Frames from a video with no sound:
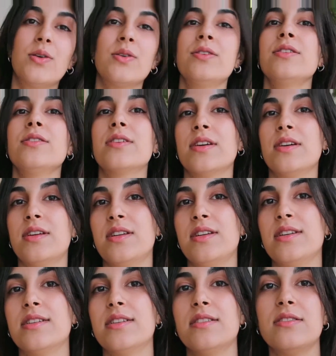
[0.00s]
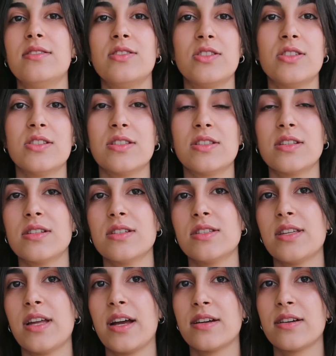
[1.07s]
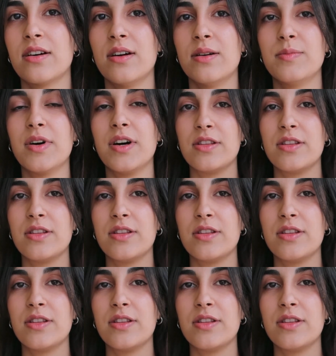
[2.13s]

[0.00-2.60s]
or you can just stack up